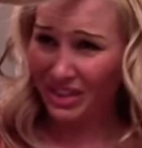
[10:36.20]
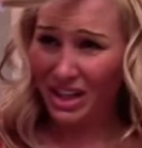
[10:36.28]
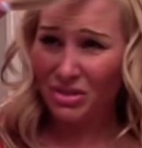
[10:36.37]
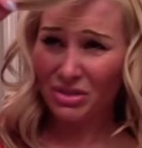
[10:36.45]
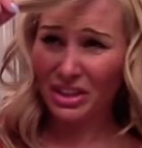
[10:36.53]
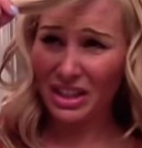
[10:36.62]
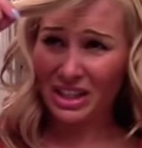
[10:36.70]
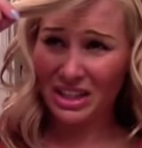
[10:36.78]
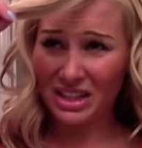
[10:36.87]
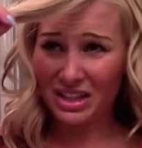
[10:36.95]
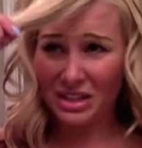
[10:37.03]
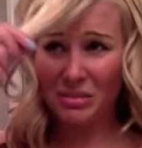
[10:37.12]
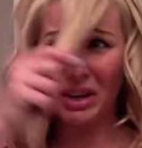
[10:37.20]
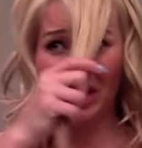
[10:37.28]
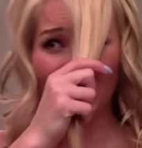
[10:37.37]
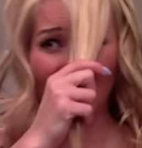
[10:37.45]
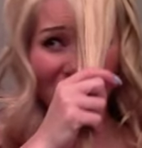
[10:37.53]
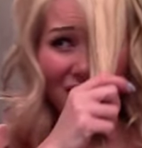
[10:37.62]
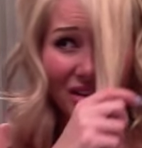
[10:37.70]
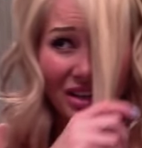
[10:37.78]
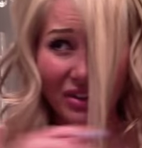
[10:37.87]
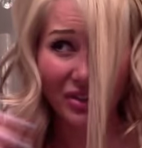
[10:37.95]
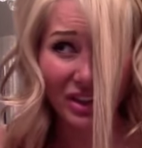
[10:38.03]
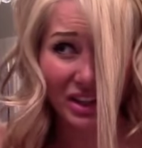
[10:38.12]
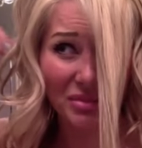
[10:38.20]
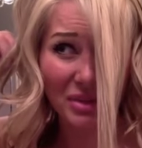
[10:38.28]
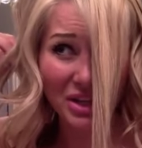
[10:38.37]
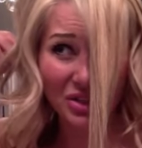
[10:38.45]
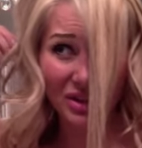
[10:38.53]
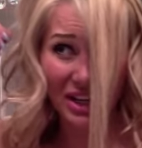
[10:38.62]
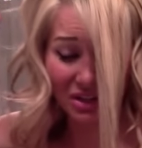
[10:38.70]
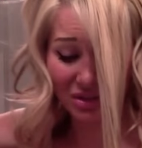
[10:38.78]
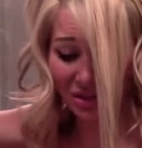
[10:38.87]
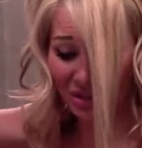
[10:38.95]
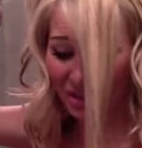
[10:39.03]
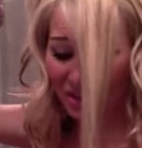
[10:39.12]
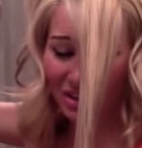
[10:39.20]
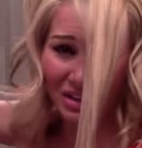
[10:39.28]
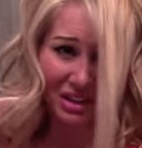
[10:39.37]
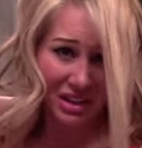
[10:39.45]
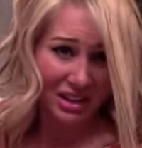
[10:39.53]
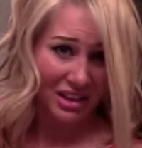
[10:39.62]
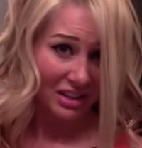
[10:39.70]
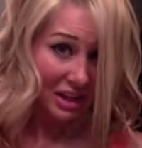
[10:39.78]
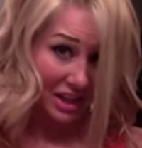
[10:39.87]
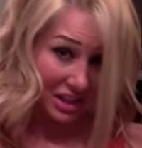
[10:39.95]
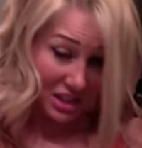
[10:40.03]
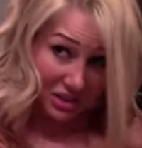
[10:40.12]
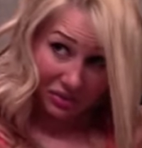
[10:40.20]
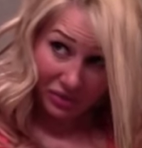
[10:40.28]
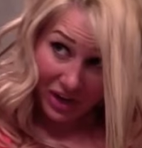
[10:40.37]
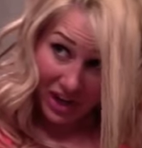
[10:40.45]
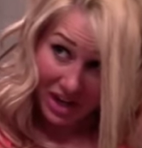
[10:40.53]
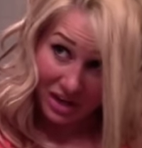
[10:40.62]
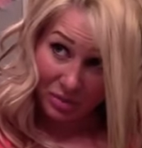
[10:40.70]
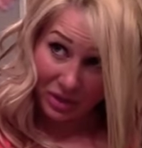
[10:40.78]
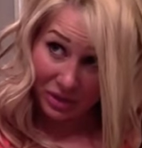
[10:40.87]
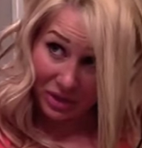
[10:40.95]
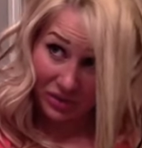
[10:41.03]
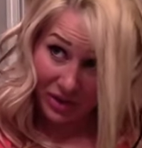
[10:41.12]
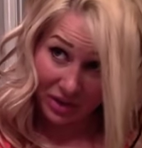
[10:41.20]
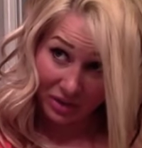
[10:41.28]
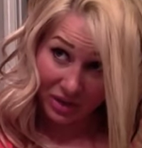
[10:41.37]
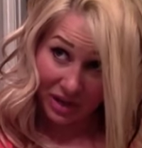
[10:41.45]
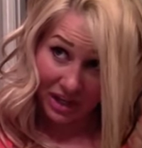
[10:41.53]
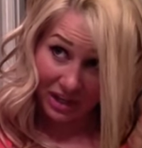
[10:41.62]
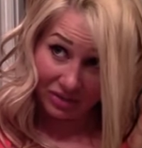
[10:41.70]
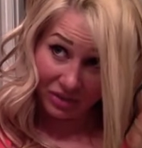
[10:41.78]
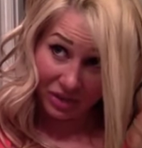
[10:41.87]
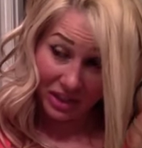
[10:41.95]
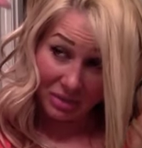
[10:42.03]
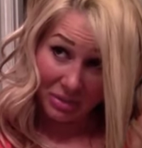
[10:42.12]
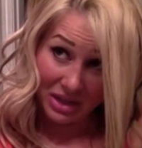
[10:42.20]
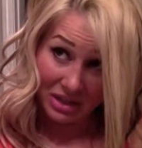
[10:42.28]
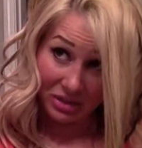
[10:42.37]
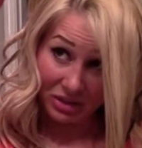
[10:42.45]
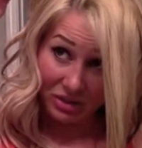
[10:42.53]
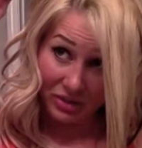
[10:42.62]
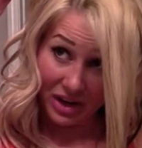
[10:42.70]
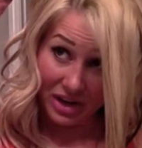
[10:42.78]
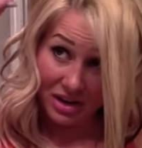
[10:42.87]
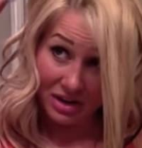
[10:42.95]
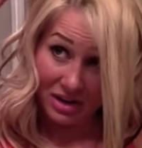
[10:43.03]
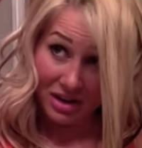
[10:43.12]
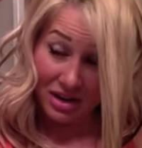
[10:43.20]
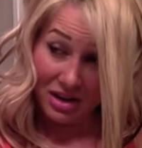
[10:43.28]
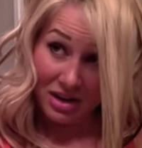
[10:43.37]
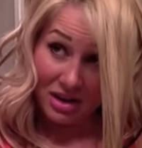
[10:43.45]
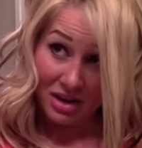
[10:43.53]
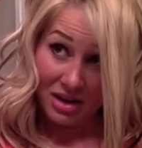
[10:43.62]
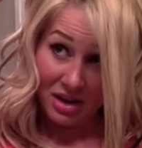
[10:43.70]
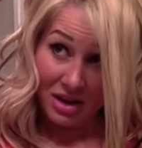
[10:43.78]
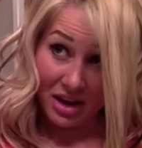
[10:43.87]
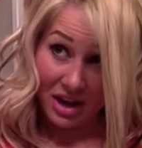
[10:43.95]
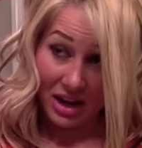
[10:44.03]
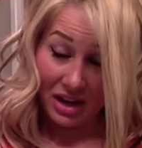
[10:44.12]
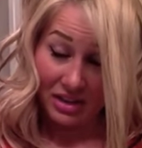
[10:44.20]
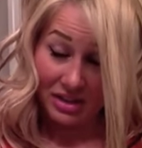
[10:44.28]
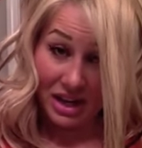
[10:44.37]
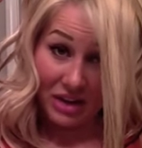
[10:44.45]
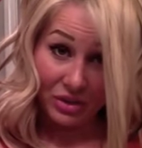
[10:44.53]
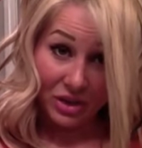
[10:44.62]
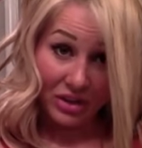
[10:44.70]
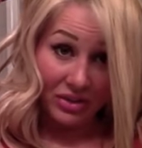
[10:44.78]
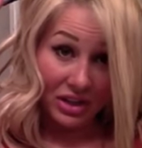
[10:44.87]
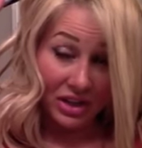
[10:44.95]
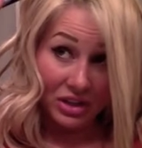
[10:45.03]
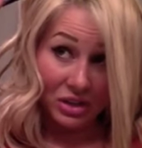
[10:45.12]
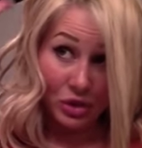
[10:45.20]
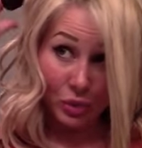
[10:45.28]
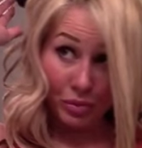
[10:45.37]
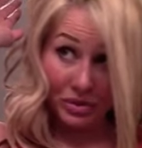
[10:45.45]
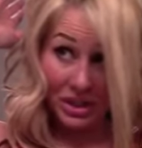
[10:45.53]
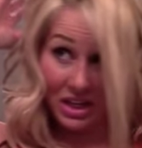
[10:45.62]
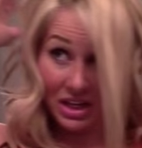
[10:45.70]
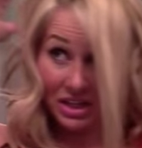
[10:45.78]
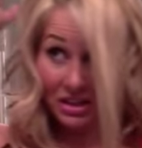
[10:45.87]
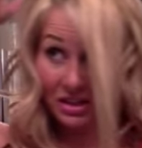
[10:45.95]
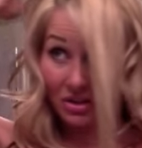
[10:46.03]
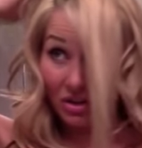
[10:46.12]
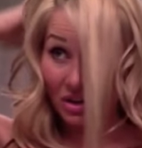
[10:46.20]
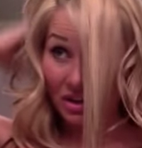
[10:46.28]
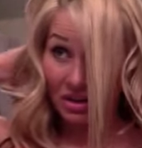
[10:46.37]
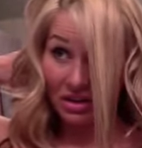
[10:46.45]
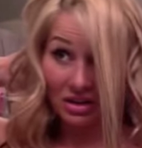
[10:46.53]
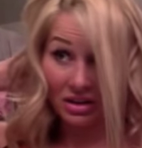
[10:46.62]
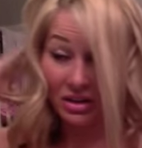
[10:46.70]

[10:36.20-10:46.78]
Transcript: don't really like teasing my hair. I feel like it makes your hair look like it's fake. Whether it's fake or not, I feel like it makes it look fake. And after having it super teased on